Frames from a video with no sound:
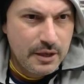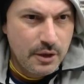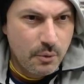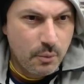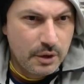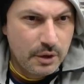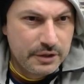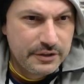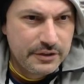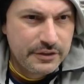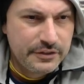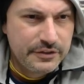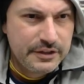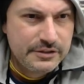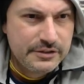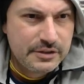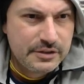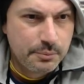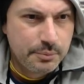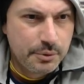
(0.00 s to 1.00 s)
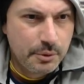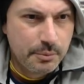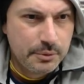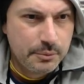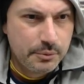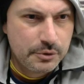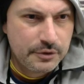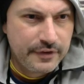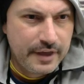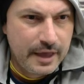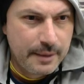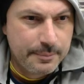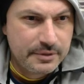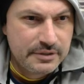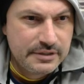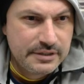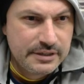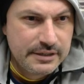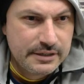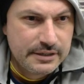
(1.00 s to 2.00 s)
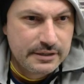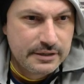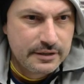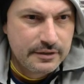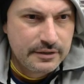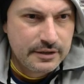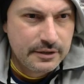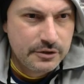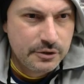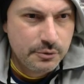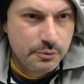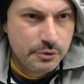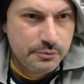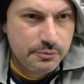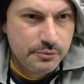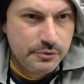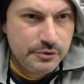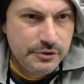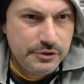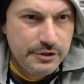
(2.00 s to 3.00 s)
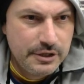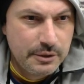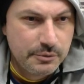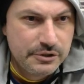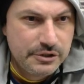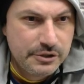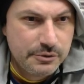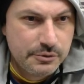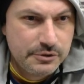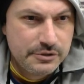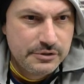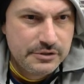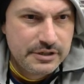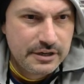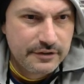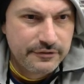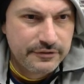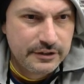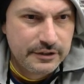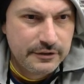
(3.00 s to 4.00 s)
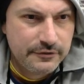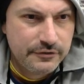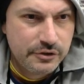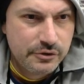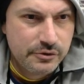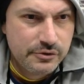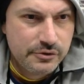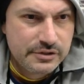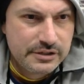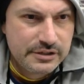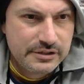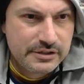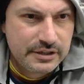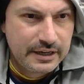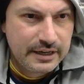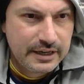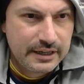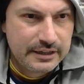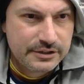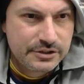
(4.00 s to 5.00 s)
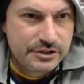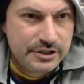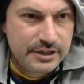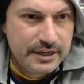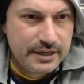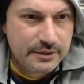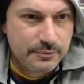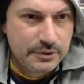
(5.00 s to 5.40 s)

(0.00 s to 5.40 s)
one of the things that probably would have happened here that you would definitely have used is a color chart,